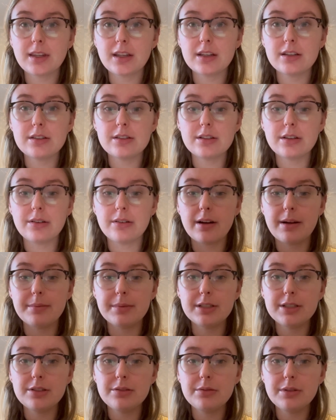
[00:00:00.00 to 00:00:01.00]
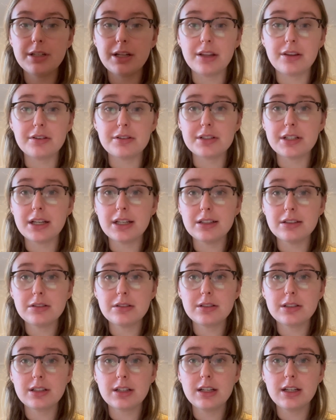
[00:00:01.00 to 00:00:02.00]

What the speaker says: So I'm gonna do another test.